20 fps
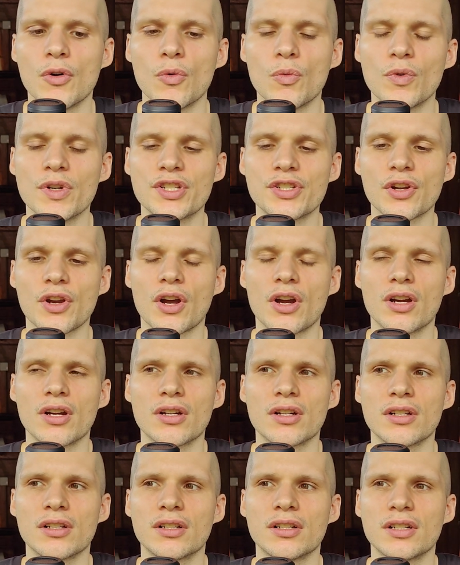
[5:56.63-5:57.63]
which
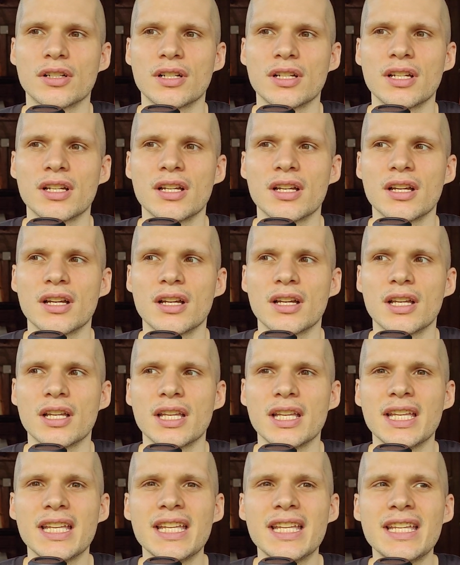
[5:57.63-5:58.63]
are
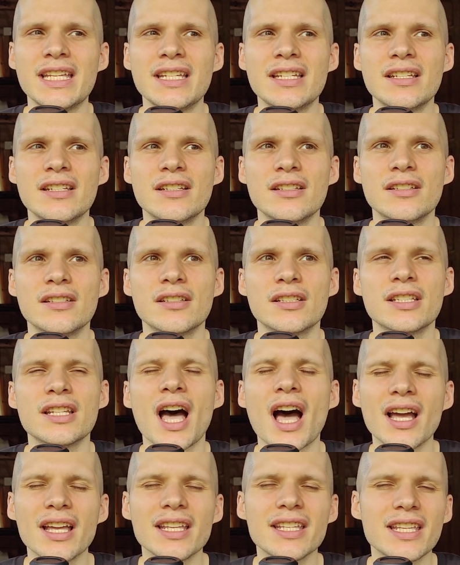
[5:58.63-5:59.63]

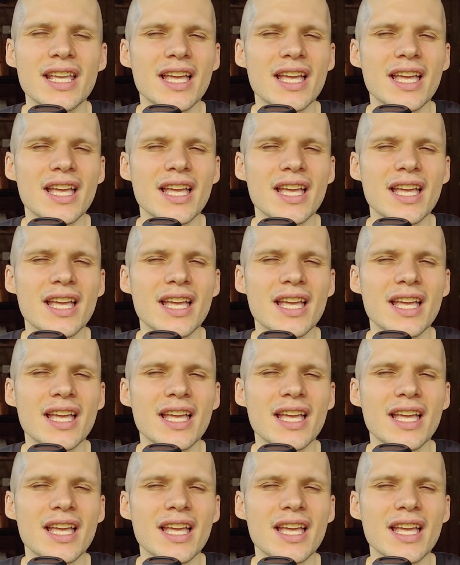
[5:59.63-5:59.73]
not